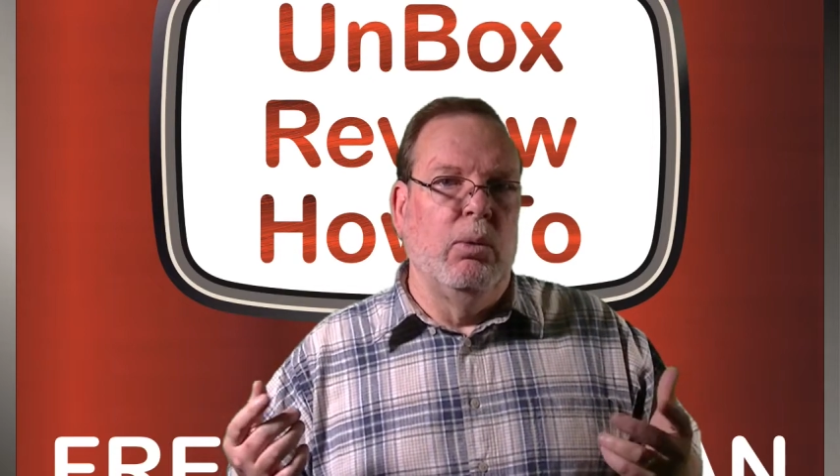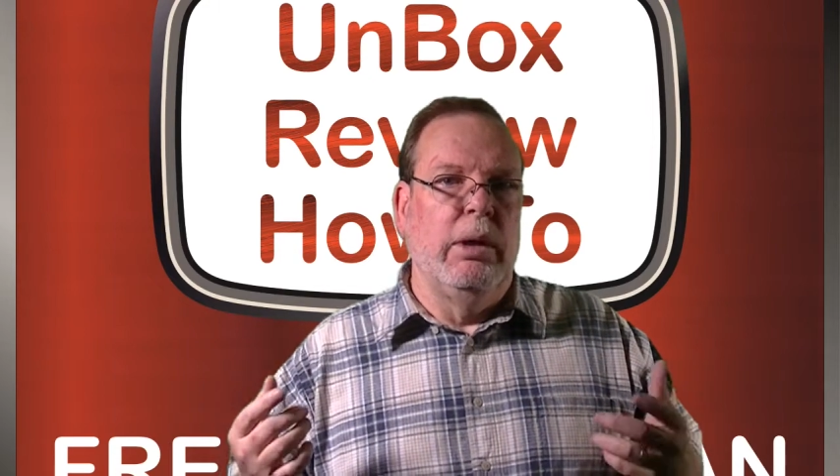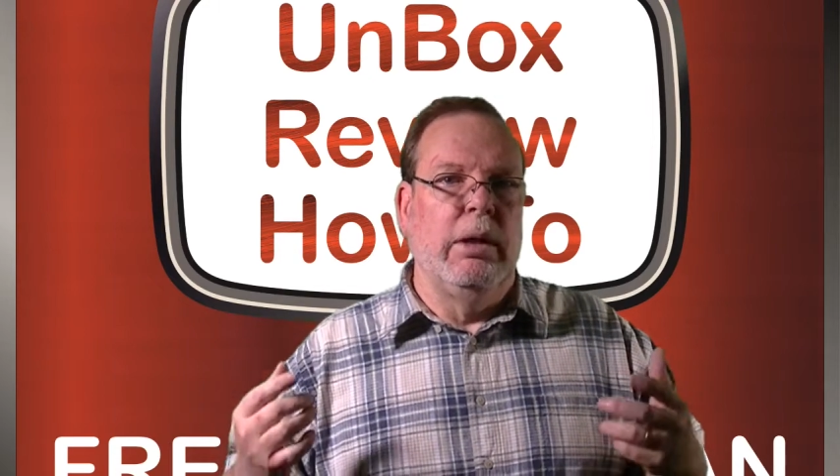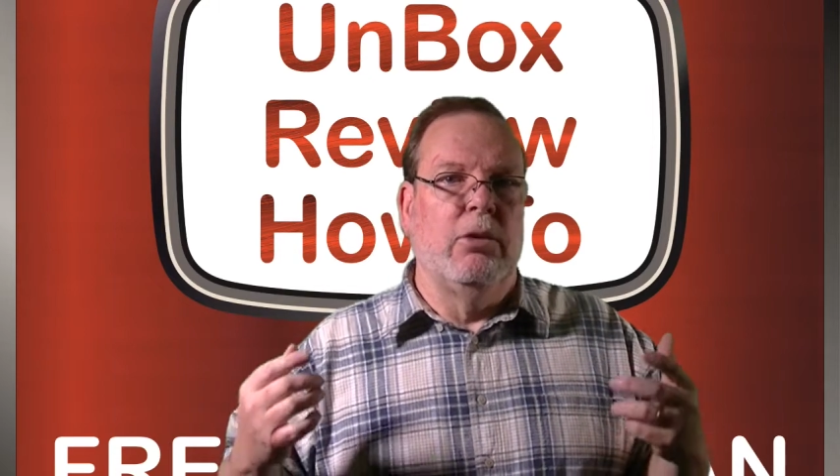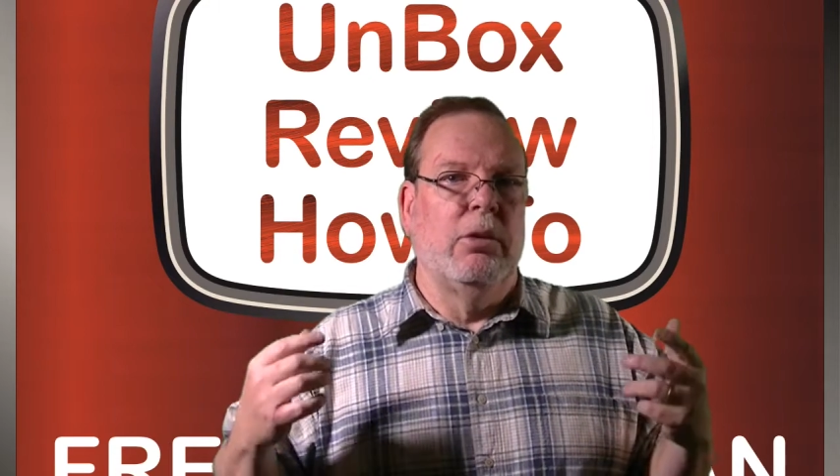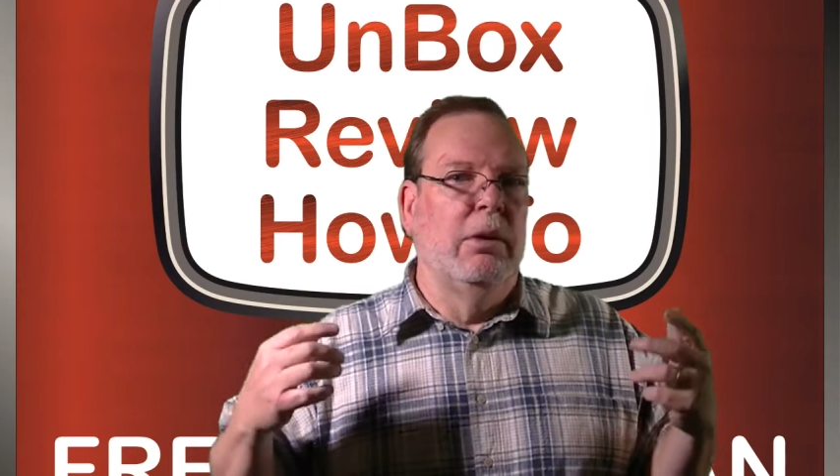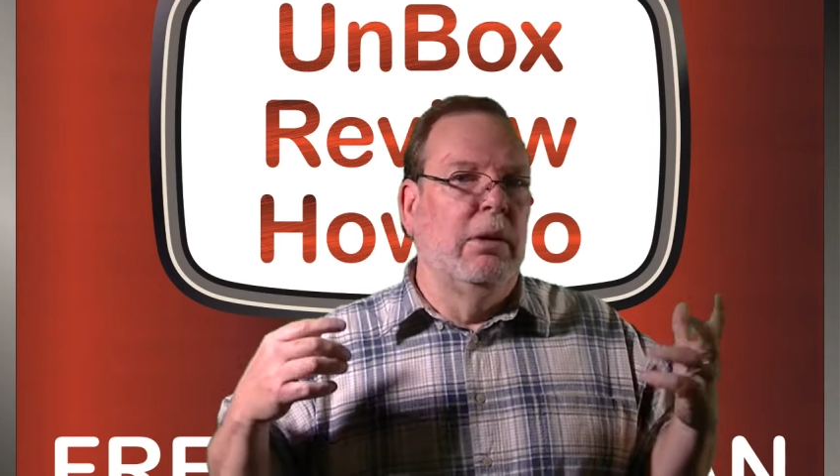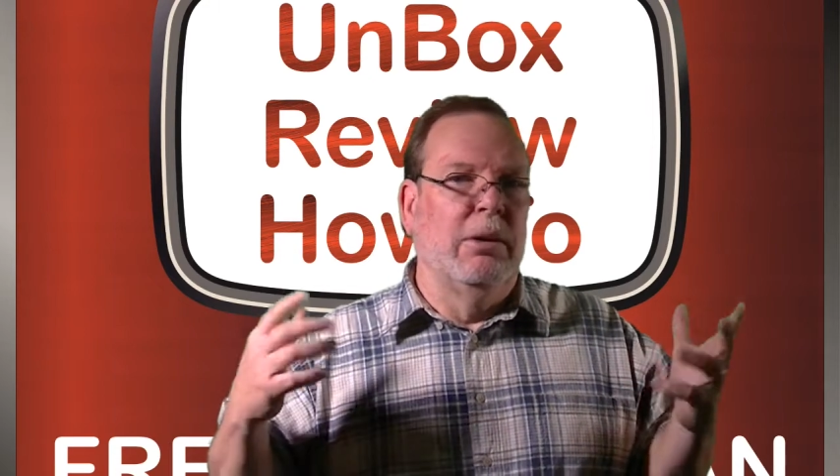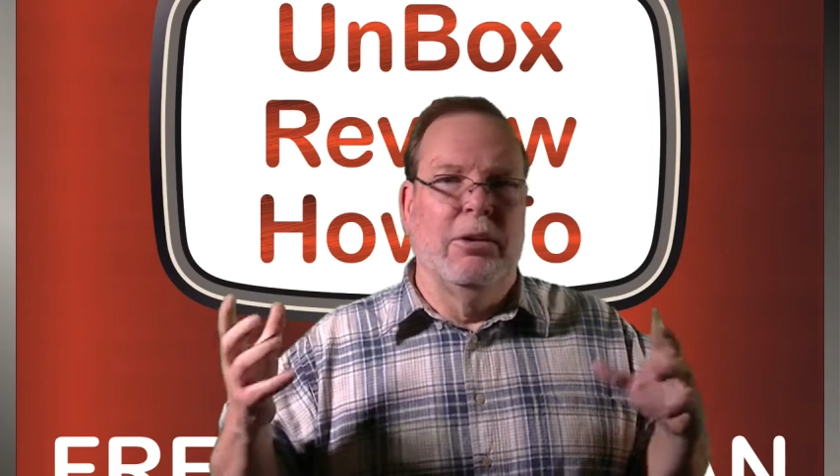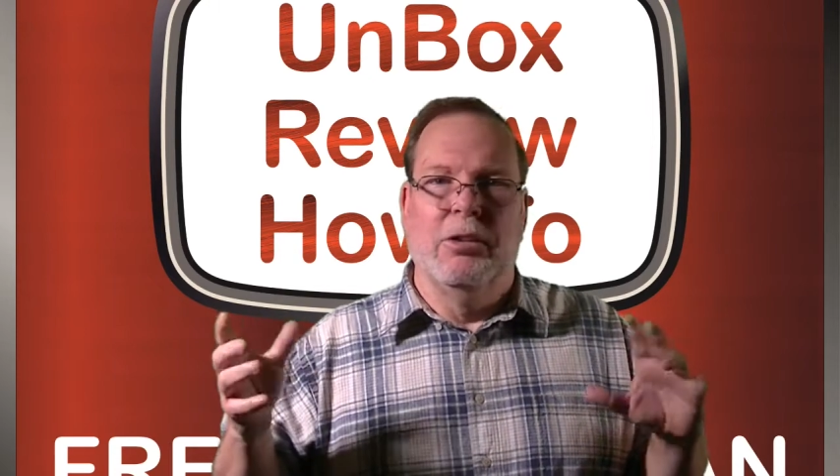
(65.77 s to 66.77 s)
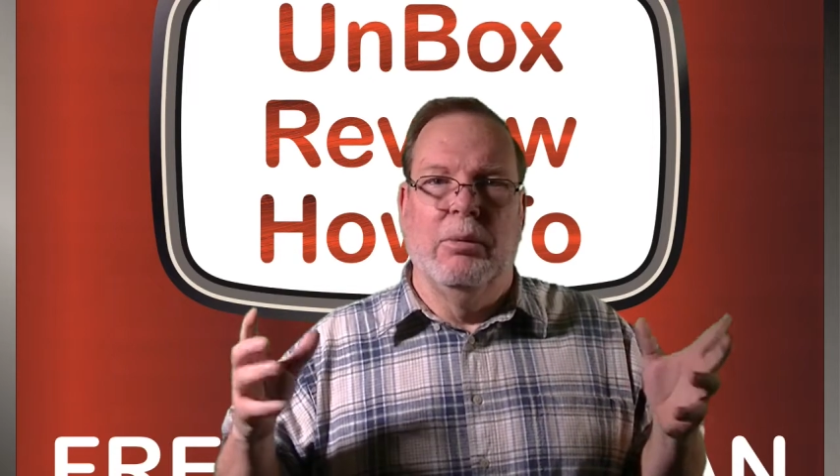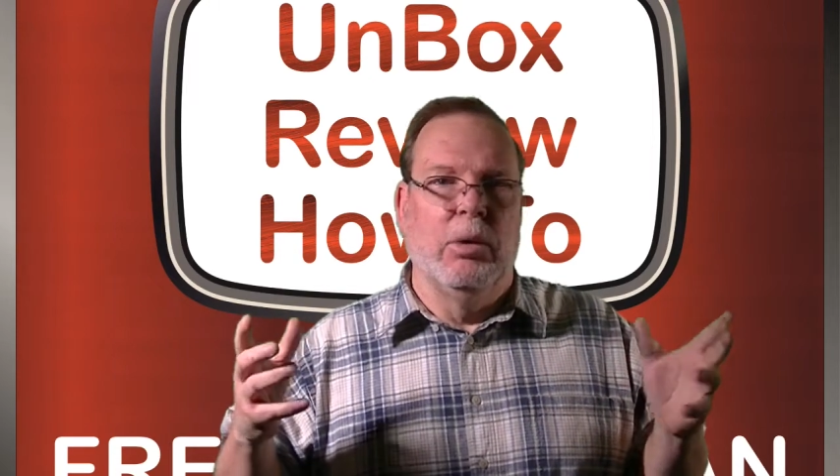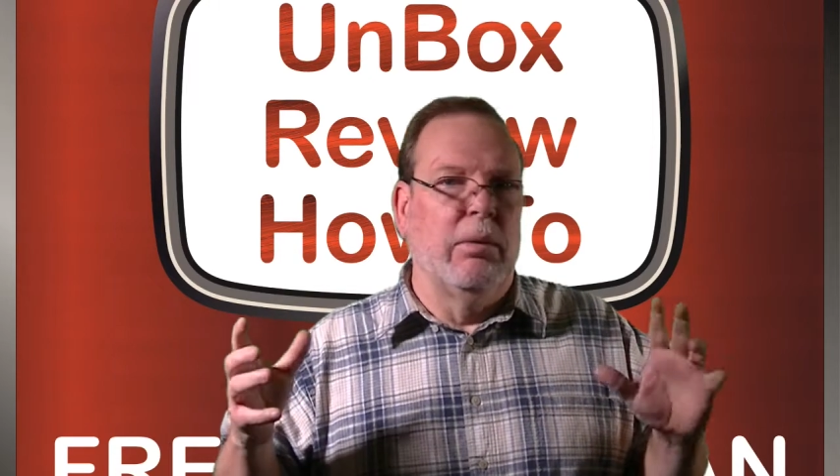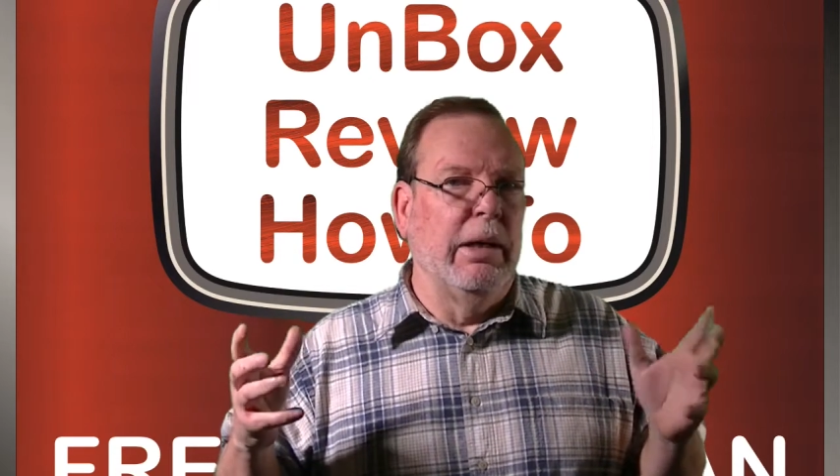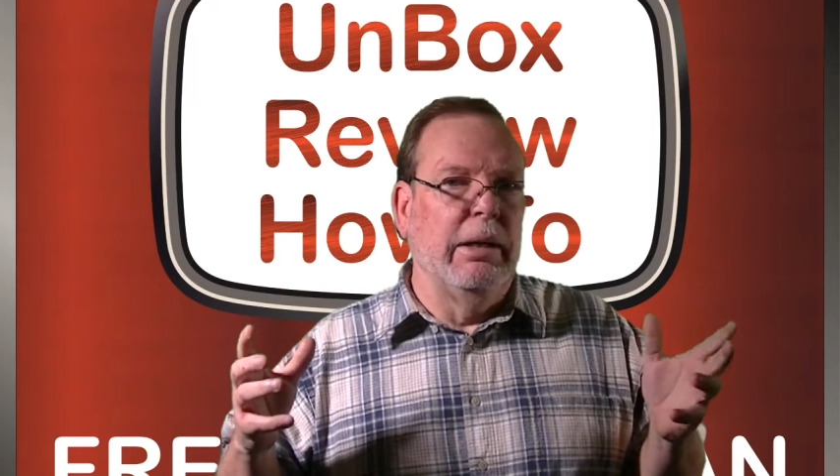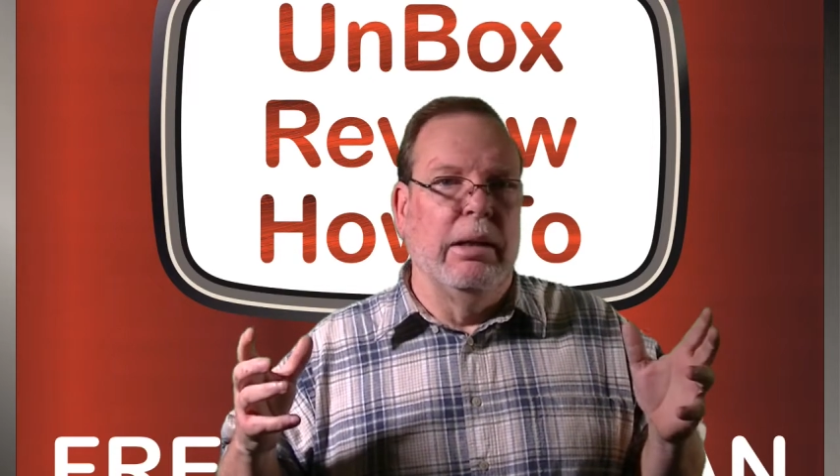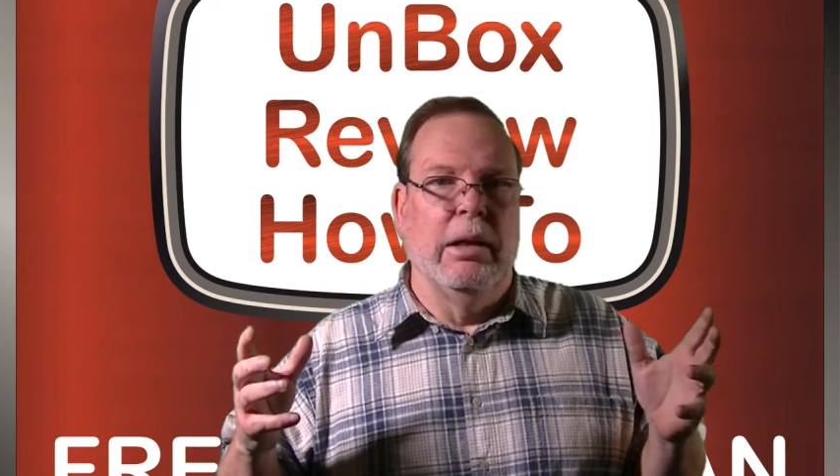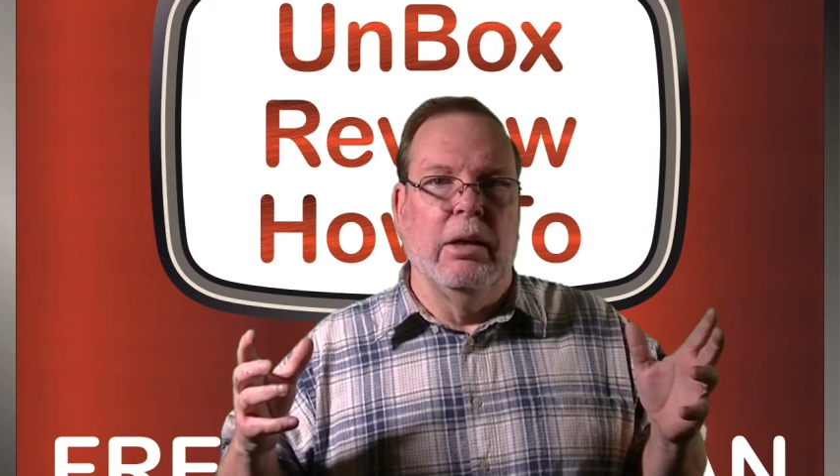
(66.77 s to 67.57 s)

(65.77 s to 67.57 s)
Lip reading: weeks or somewhere right in there,